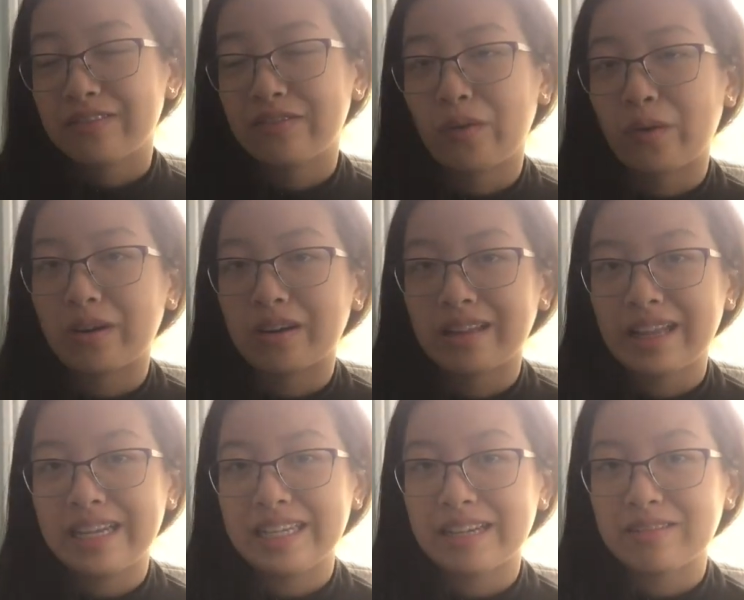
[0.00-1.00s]
For
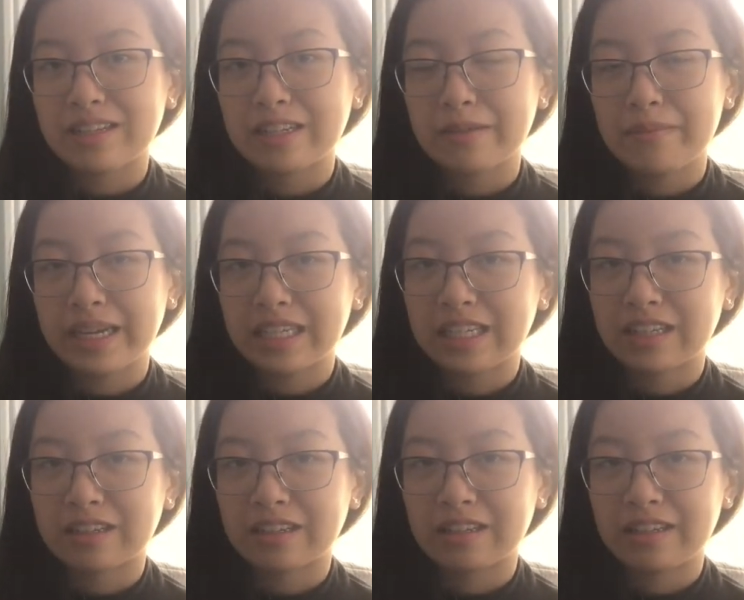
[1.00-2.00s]
Liz, it was to make
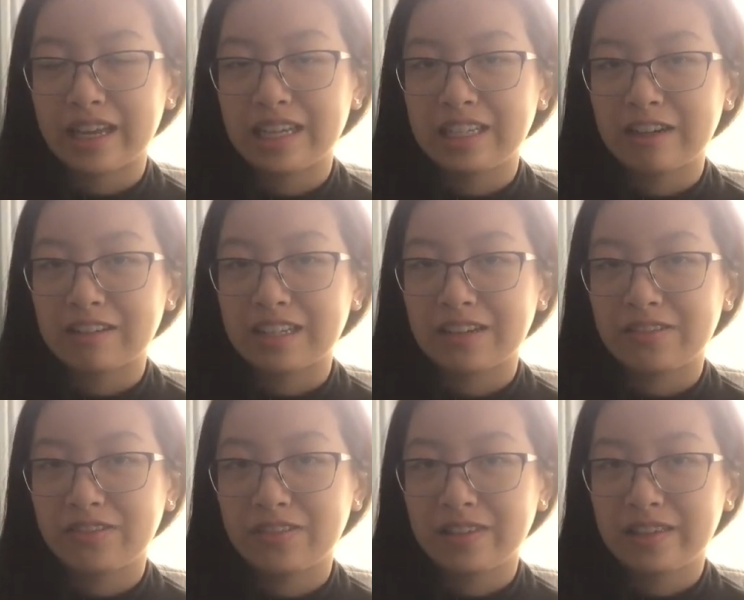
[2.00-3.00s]
sure that
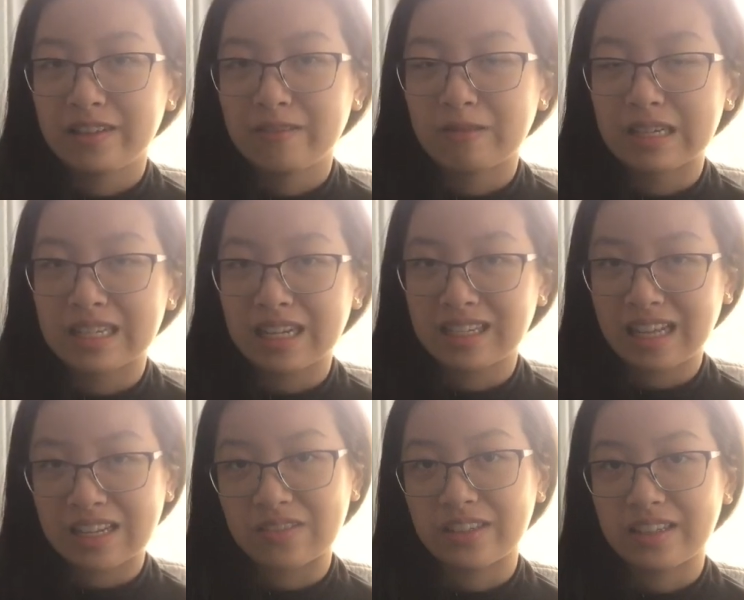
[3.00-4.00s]
Joseph was
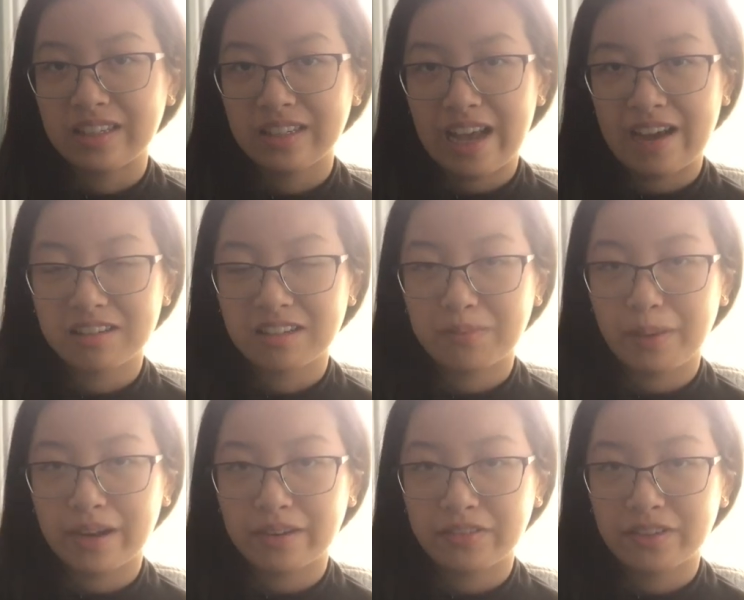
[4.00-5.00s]
successful in the house of
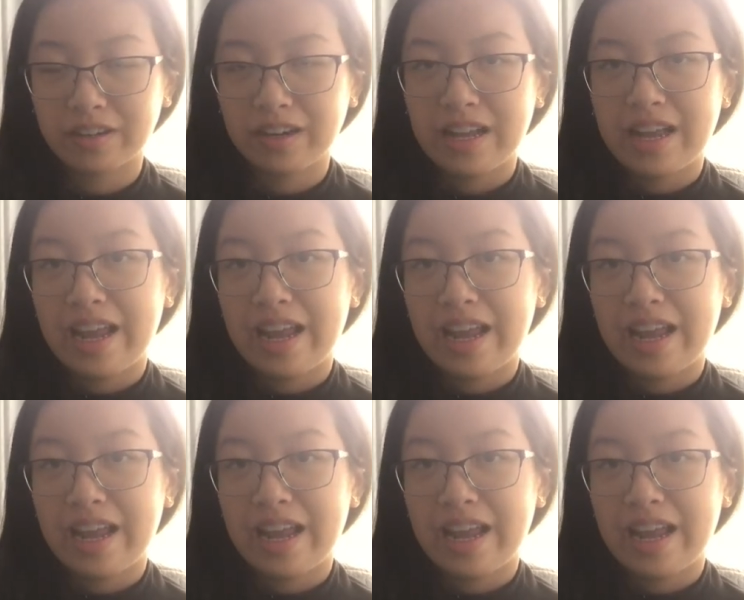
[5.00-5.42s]
Potiphar.